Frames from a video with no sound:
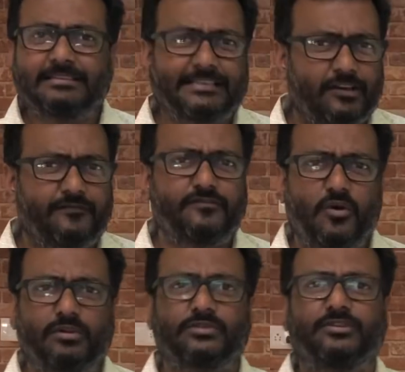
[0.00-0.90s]
set of
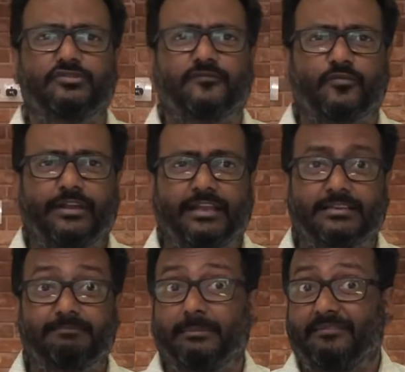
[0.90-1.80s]
notes which you've
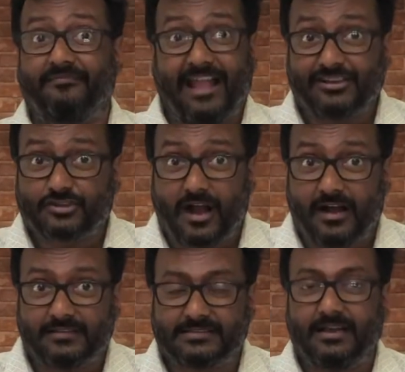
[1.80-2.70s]
created, maybe
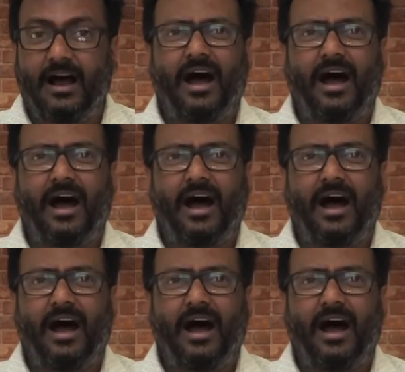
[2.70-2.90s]
flashcards.